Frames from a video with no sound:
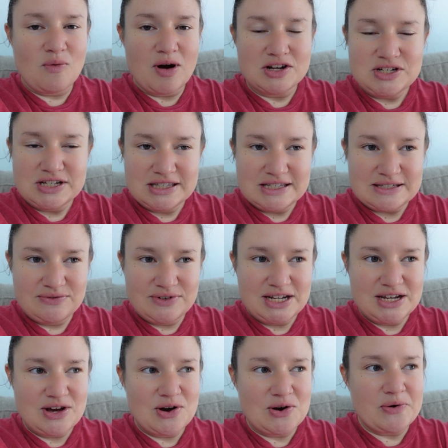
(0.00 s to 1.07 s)
watching this
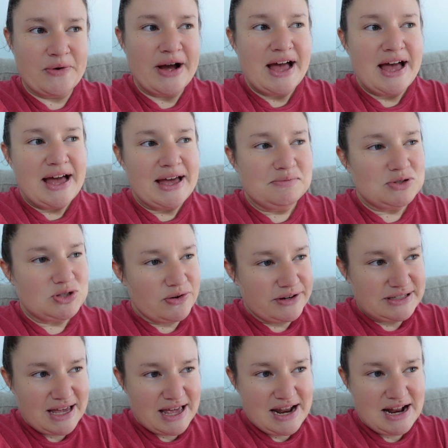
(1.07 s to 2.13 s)
video. I'm so
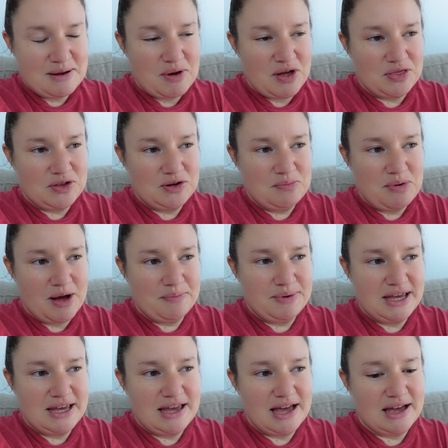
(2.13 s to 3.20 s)
excited about the new puppy.